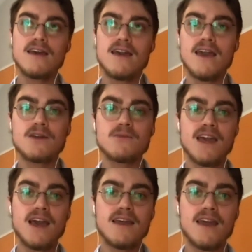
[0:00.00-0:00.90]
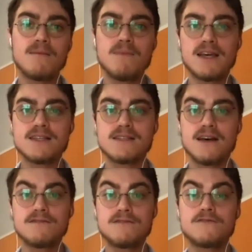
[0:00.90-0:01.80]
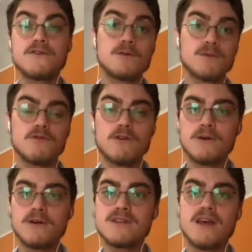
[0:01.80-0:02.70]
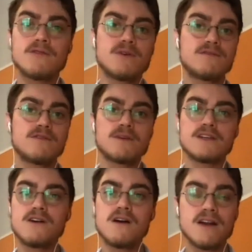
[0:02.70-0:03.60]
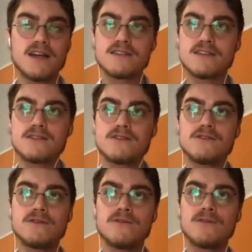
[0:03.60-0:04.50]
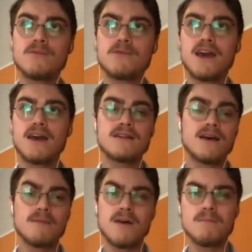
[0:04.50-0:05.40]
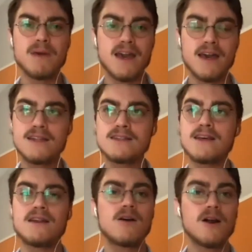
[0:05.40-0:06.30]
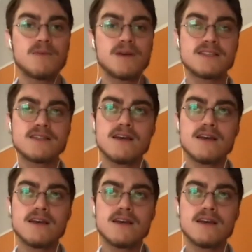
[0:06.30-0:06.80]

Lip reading: And we had a mix of folk performers, everyone from guitarists to, we had a band and a harpist.